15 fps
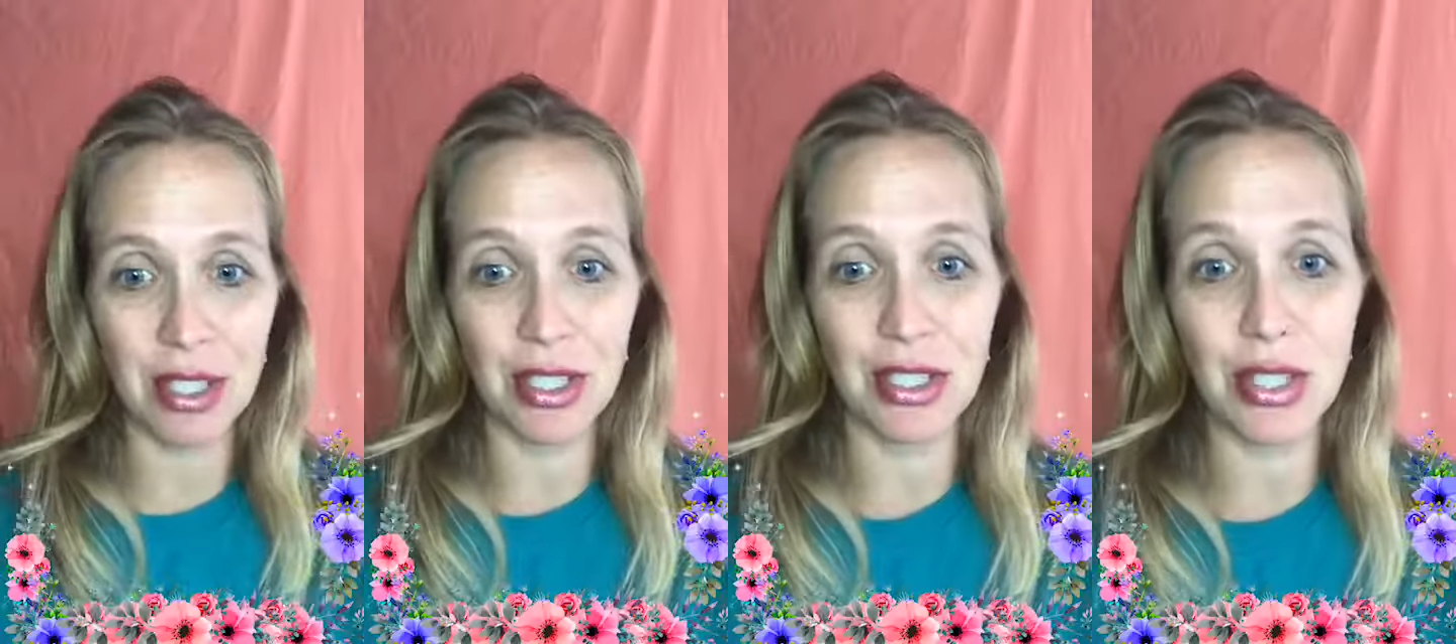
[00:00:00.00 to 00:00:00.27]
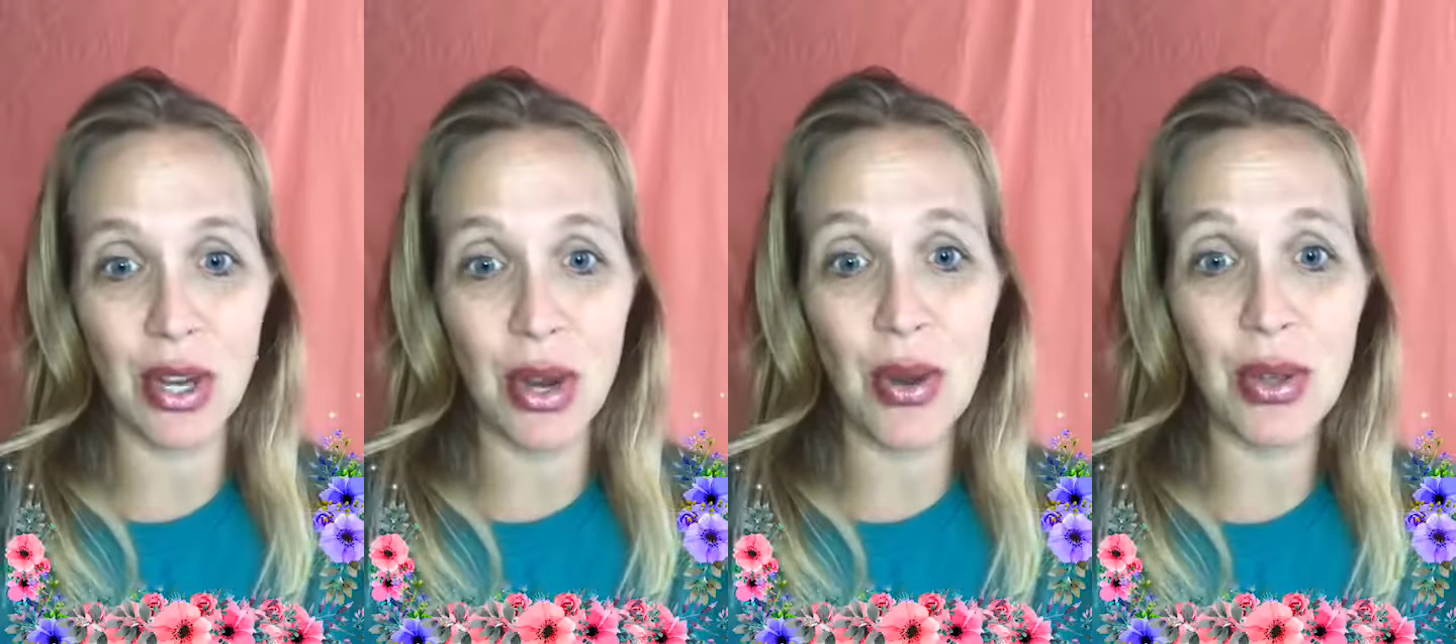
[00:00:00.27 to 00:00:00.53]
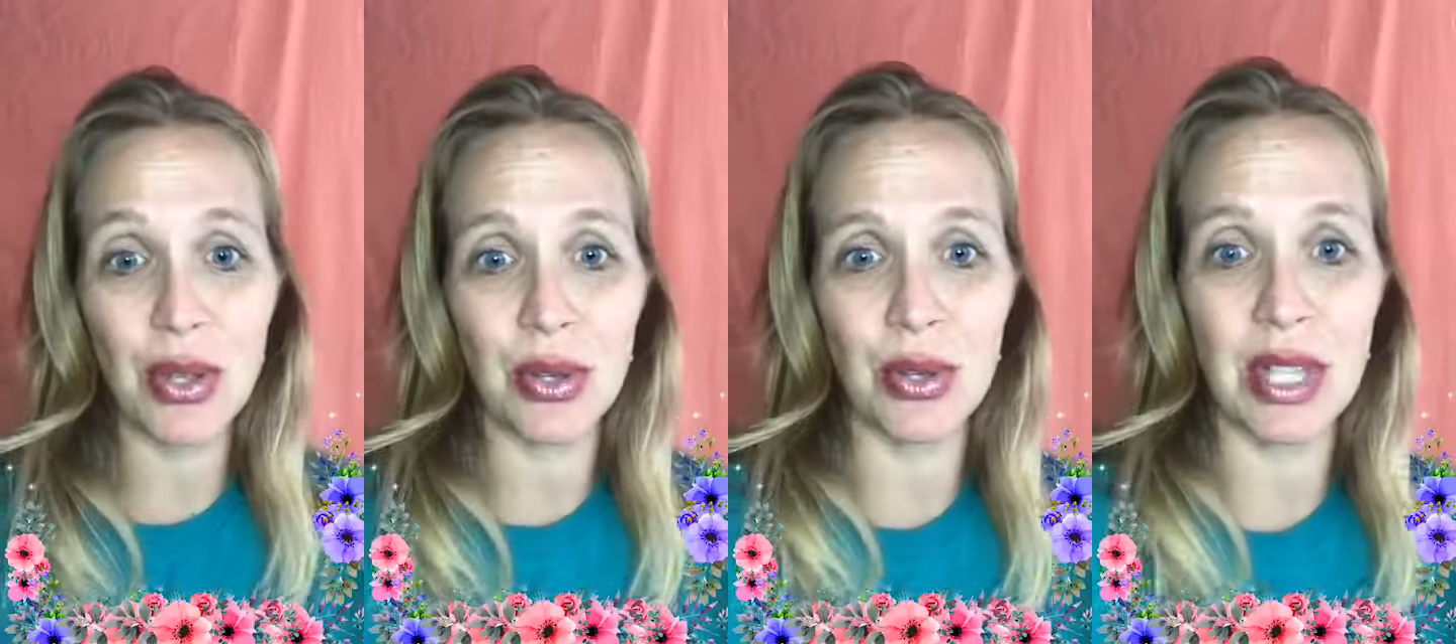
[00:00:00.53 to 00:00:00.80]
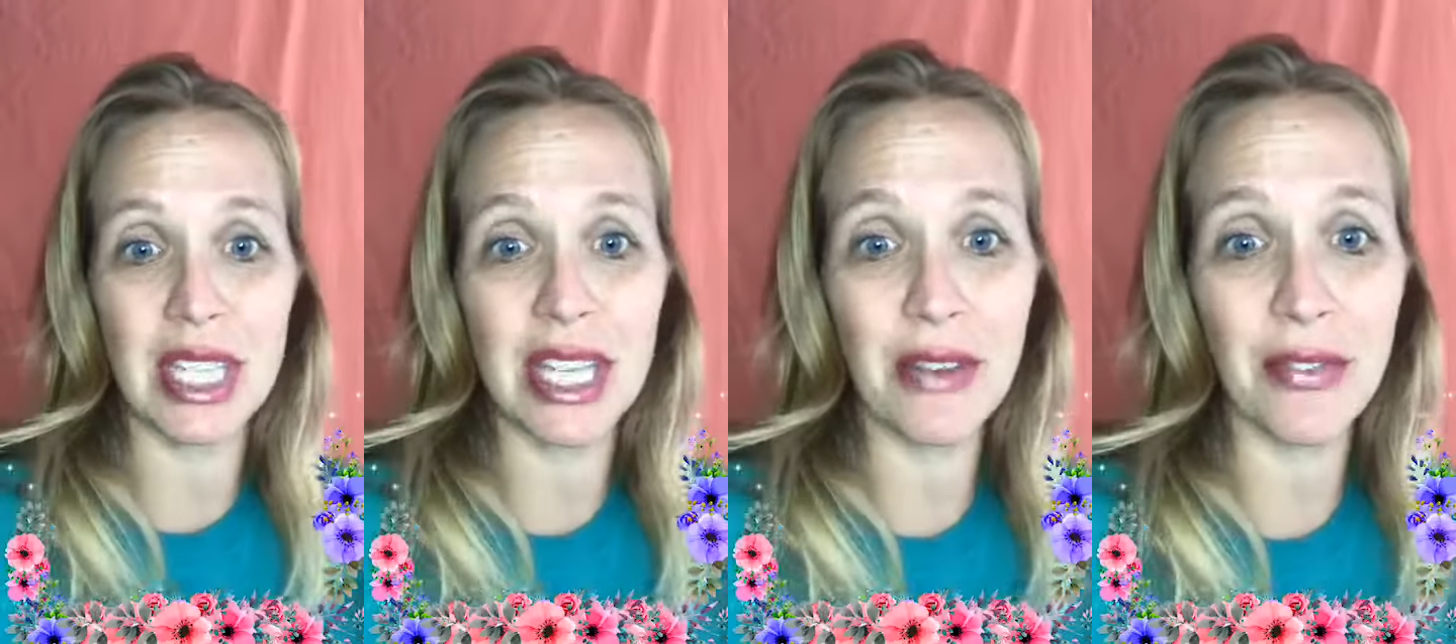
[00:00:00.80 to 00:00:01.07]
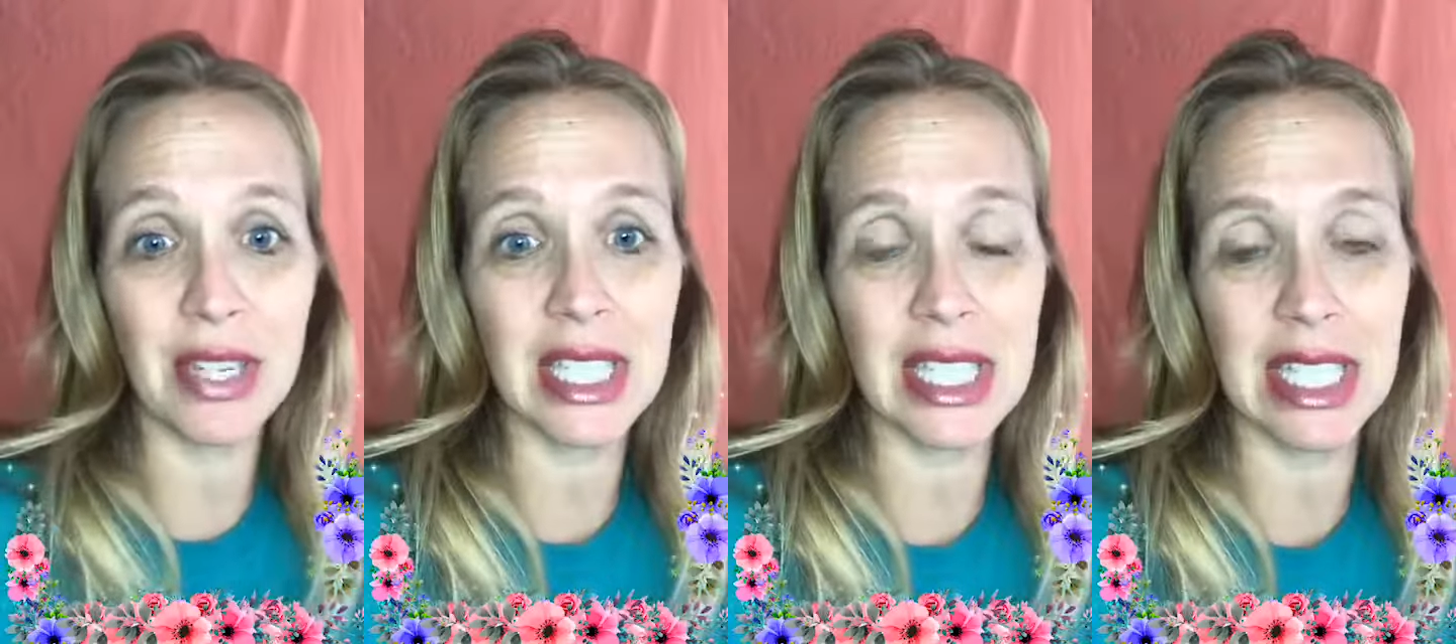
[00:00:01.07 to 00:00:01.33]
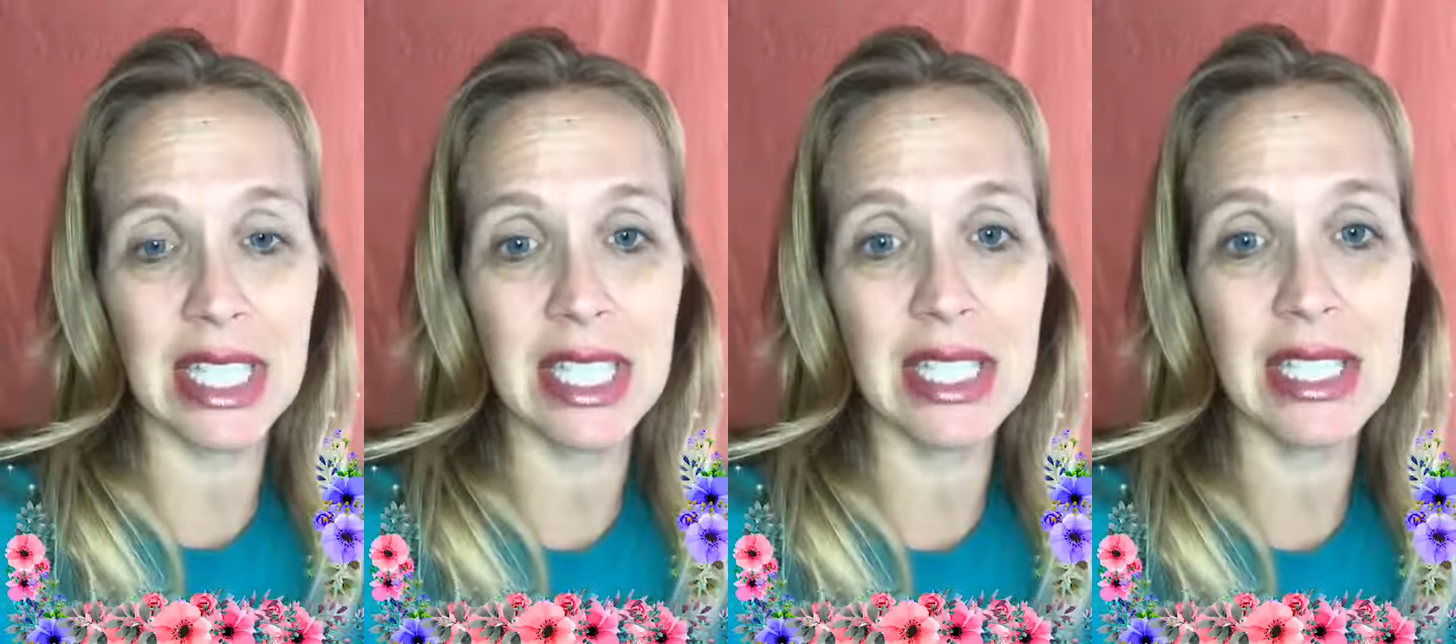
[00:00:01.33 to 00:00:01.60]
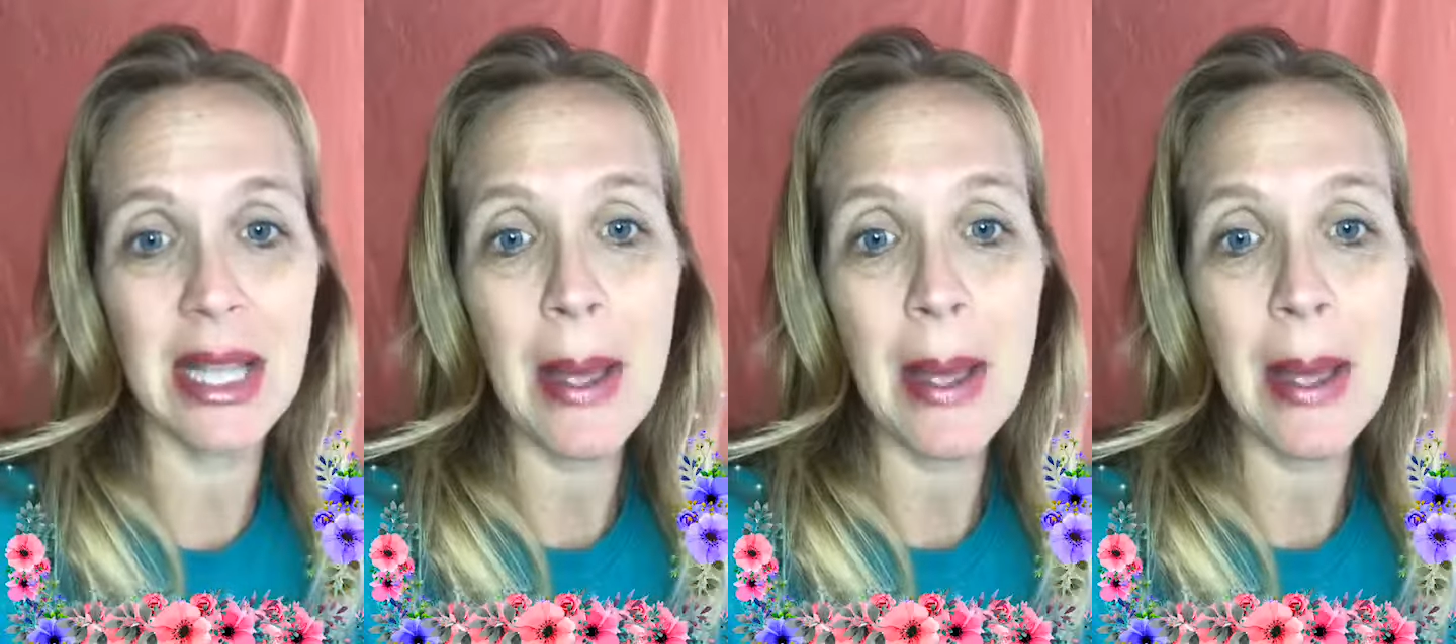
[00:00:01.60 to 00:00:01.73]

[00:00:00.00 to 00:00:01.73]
show you the differences